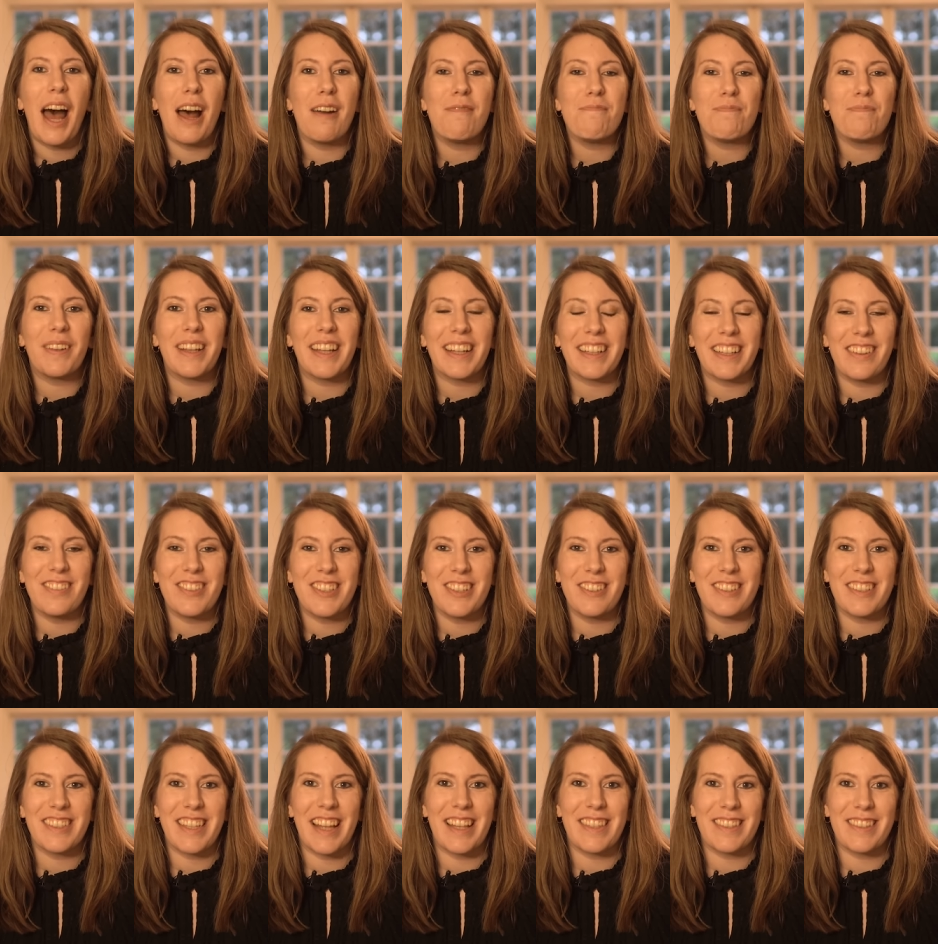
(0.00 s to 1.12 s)
Um, but that gives you
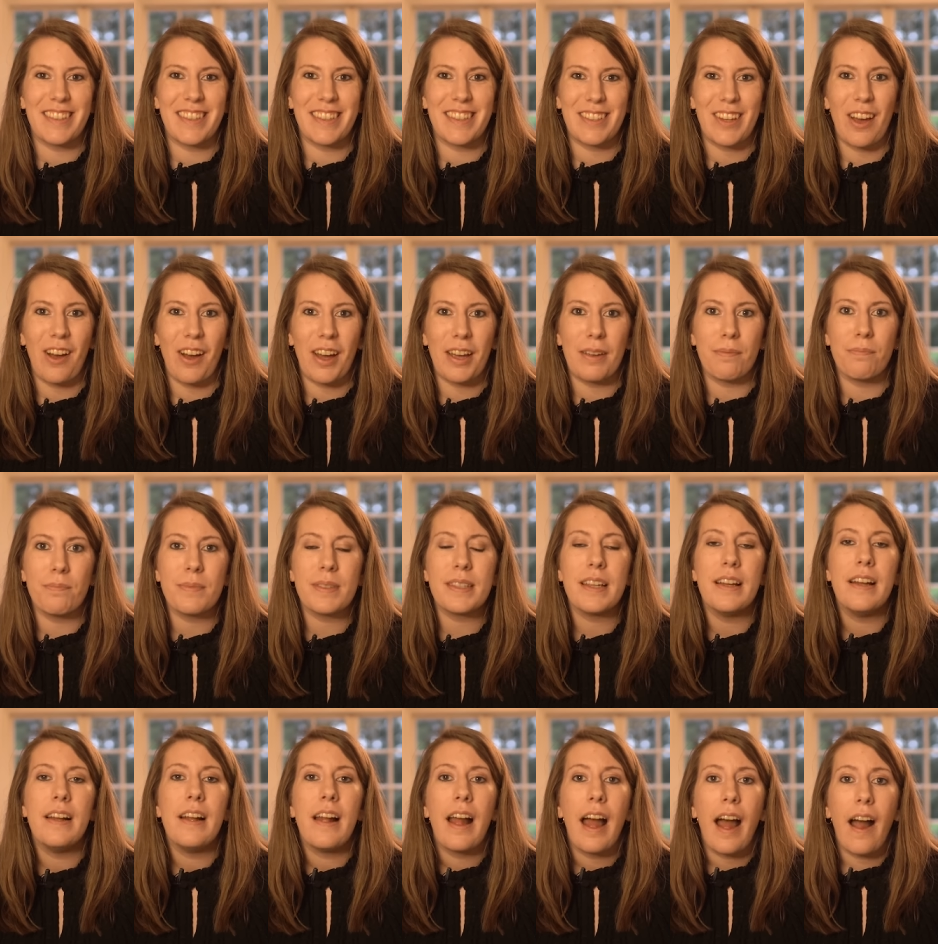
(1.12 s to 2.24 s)
a sense of the times.
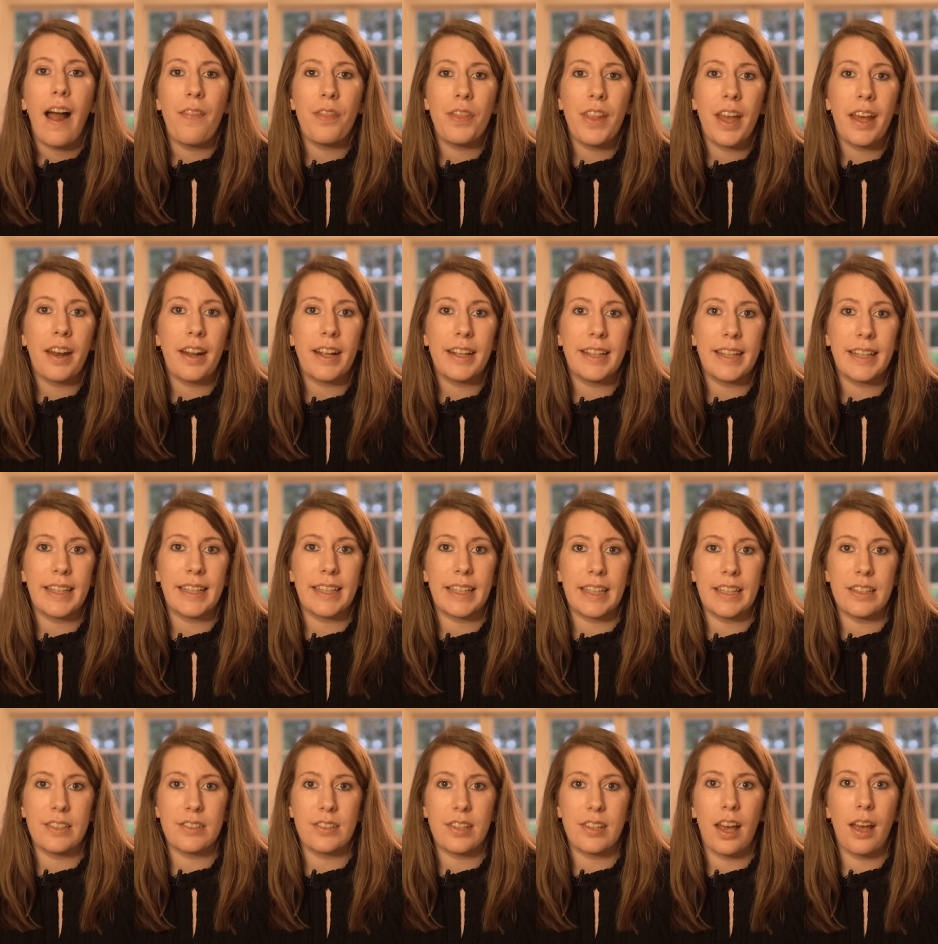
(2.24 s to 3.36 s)
And then I think
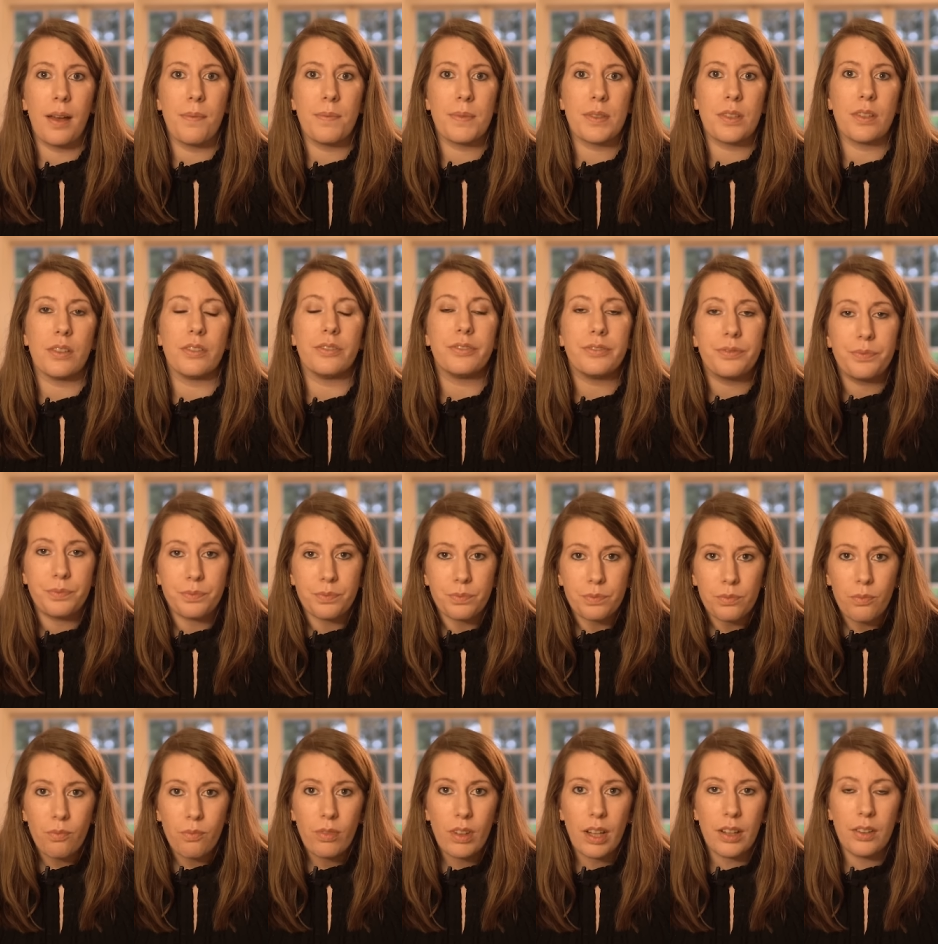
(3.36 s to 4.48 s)
in terms of
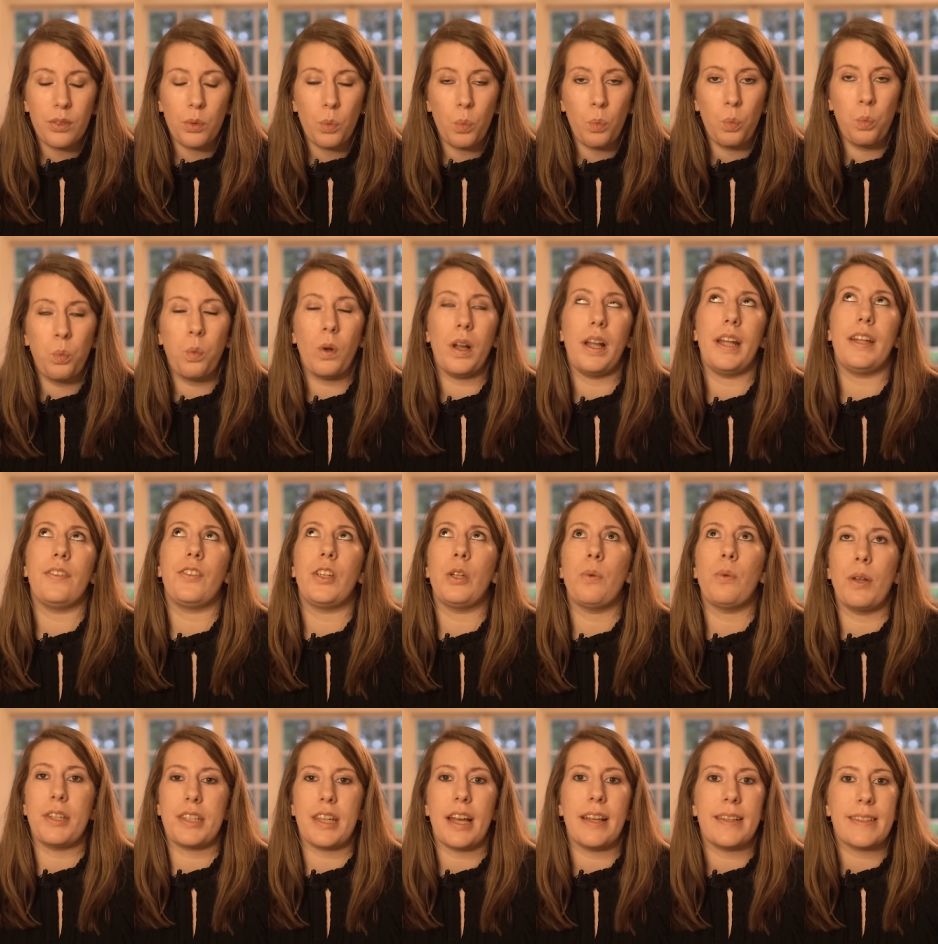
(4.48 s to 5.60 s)
if you
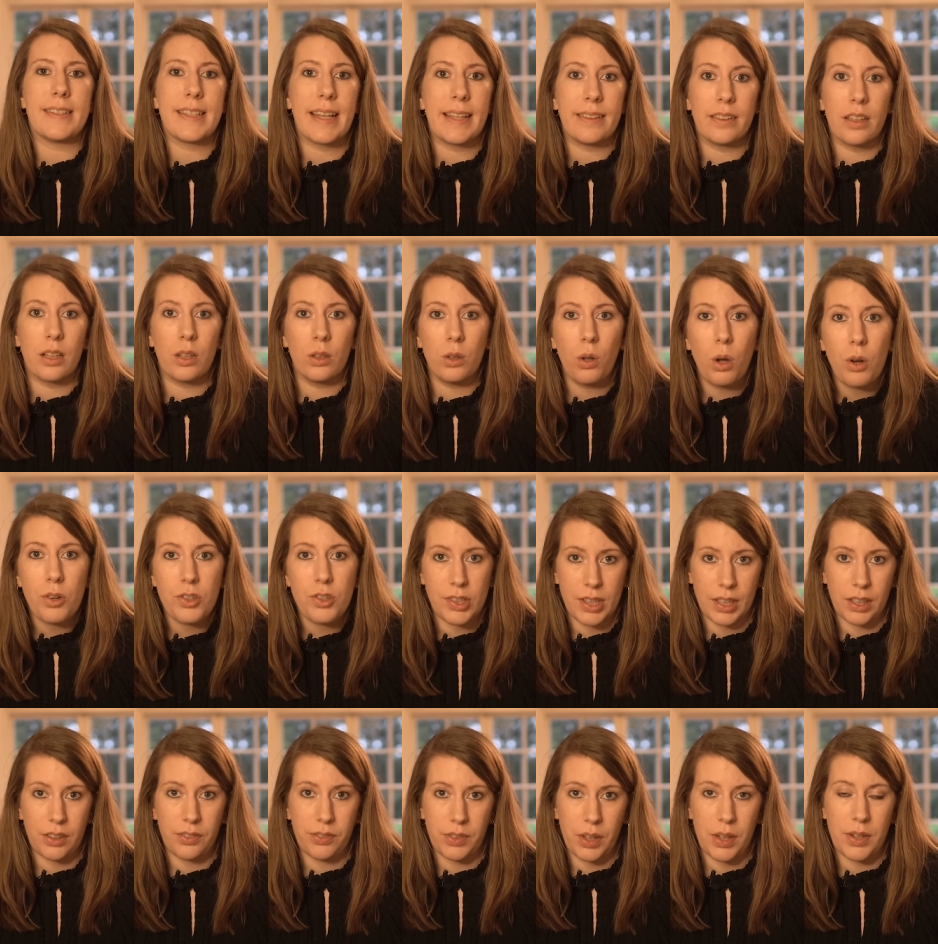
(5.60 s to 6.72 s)
want to understand the
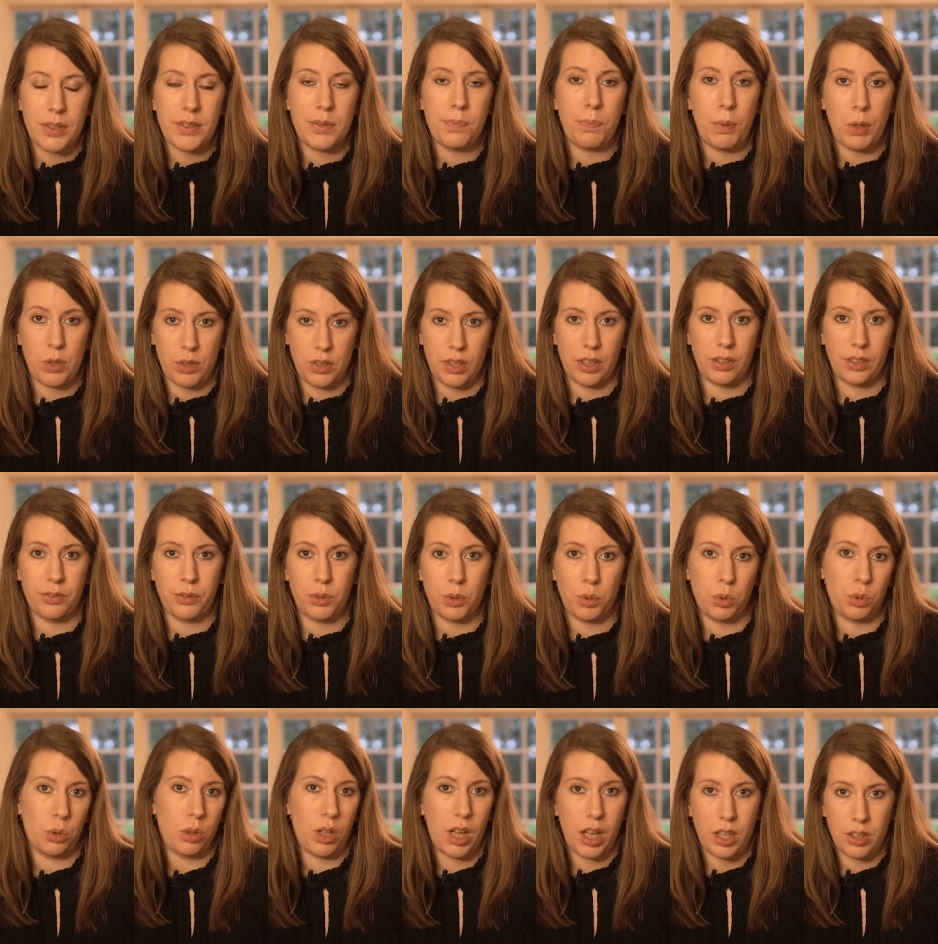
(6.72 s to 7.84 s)
logic of those pushing
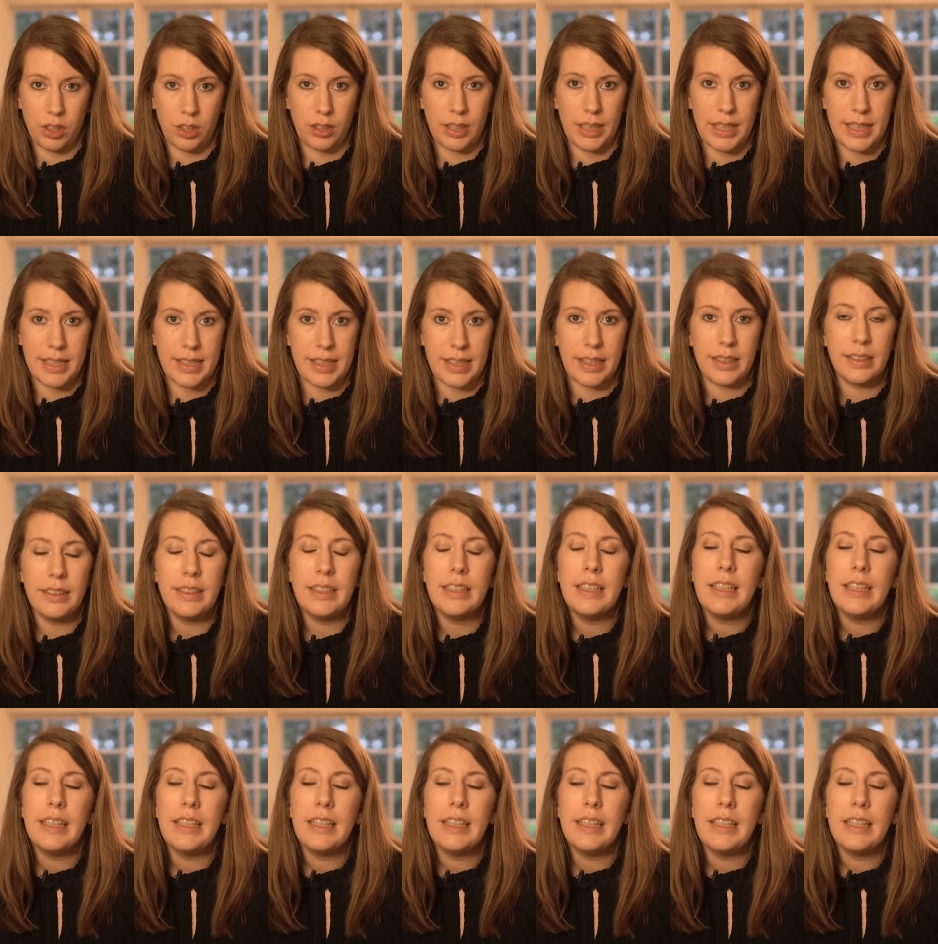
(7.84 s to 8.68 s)
for a new leader,